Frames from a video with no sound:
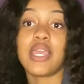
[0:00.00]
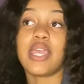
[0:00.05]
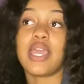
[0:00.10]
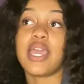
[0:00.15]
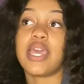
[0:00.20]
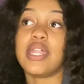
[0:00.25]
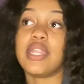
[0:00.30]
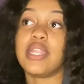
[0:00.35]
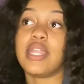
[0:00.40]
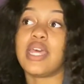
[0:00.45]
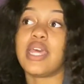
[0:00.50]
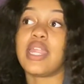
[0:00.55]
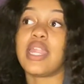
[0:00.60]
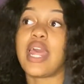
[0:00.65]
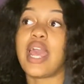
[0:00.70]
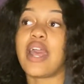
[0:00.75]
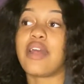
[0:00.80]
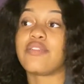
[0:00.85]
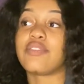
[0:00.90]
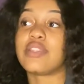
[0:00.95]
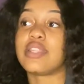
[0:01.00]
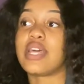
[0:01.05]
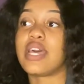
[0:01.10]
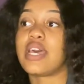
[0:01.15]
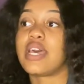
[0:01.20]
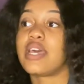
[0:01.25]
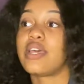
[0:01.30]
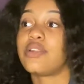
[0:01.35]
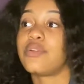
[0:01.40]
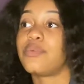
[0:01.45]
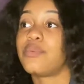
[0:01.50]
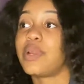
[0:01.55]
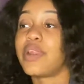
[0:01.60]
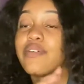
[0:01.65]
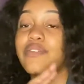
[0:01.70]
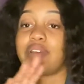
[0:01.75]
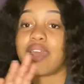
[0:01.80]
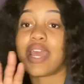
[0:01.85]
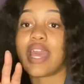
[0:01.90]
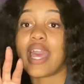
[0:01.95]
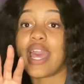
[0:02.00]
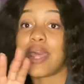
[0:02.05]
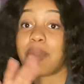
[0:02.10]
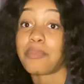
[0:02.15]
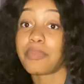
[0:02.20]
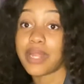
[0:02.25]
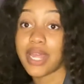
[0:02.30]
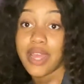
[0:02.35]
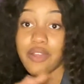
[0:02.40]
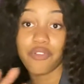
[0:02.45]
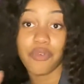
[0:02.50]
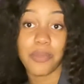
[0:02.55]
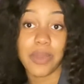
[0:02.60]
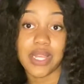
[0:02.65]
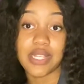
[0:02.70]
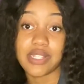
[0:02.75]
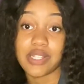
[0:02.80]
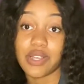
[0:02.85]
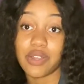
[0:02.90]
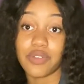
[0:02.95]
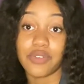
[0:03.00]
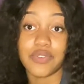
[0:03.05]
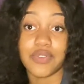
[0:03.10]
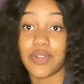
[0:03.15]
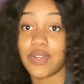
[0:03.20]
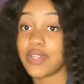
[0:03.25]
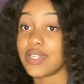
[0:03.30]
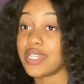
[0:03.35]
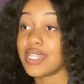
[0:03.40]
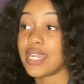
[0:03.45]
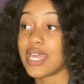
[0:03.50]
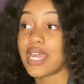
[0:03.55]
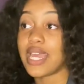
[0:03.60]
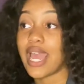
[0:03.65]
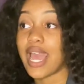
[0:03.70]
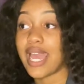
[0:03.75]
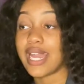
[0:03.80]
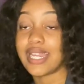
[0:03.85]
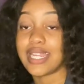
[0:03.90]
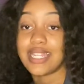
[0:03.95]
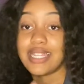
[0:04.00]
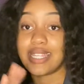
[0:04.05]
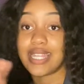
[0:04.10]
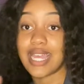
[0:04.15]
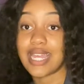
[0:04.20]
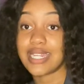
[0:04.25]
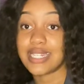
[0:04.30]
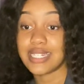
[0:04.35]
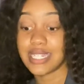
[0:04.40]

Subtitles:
and then after that, whatever I had planned for myself during the day, I'd get that